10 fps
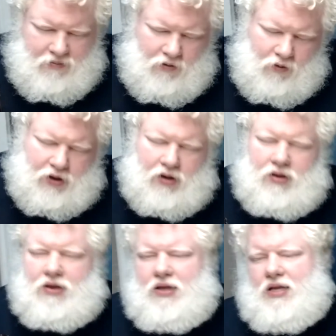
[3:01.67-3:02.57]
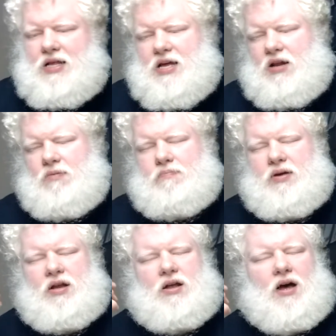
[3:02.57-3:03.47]
with a little
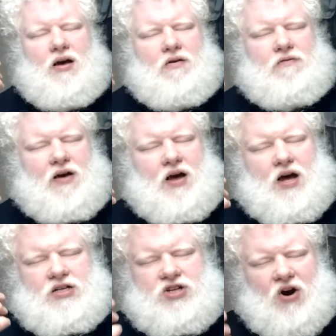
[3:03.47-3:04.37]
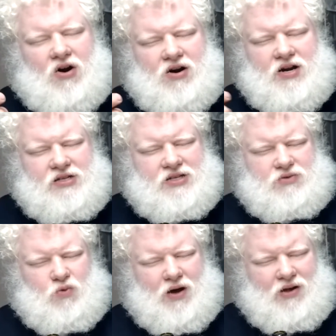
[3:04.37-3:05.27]
bit of tartness as
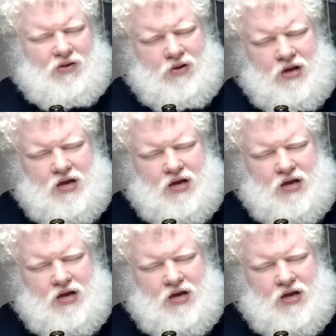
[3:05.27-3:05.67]
well,